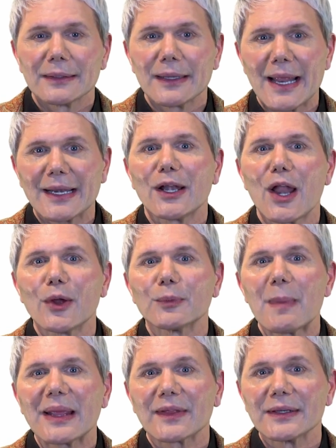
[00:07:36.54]
let
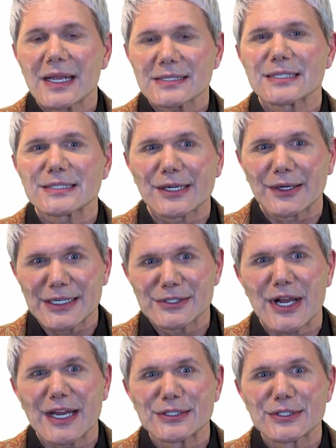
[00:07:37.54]
alone make the necessary
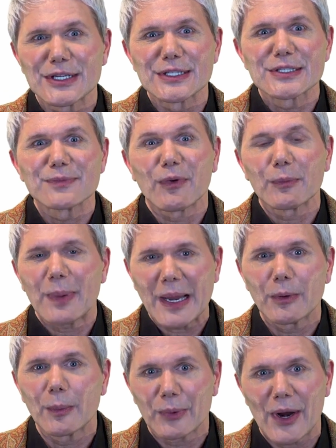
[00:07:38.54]
changes for
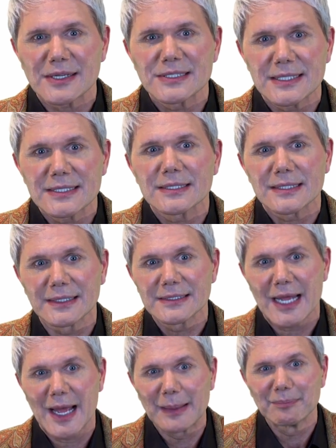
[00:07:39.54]
payroll processes in
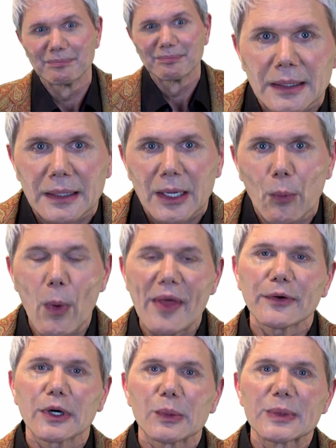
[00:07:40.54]
time.
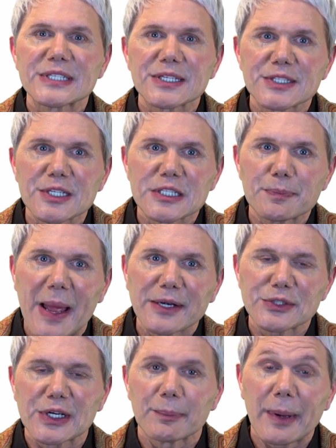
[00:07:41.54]
Whether it was a
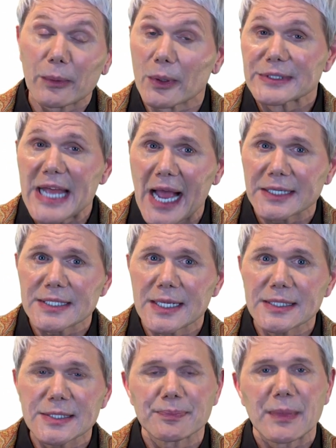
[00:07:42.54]
suspension of payroll
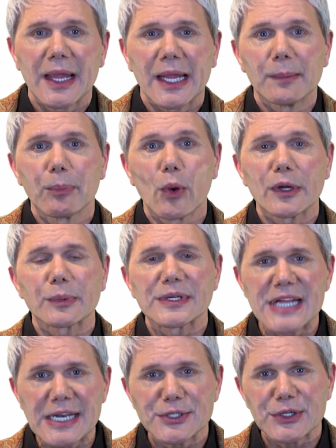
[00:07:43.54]
taxes, employee
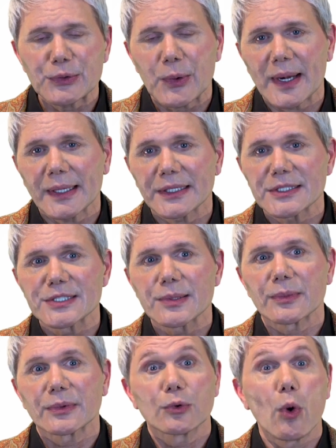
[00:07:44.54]
retention credits,
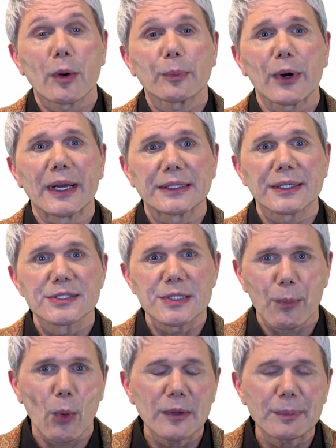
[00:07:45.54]
corporate
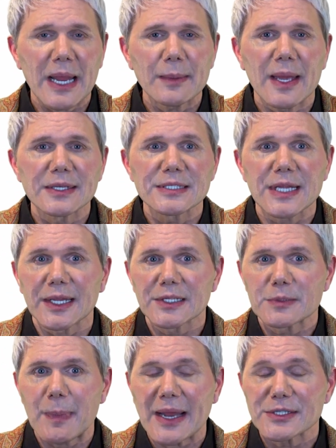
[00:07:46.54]
support payments,
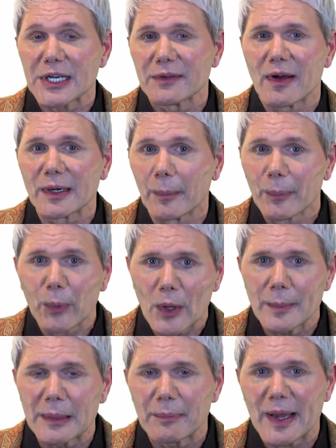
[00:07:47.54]
expansion of
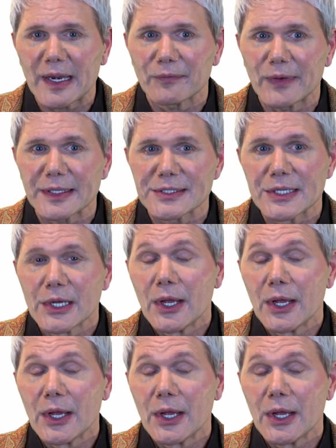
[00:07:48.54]
unemployment benefits,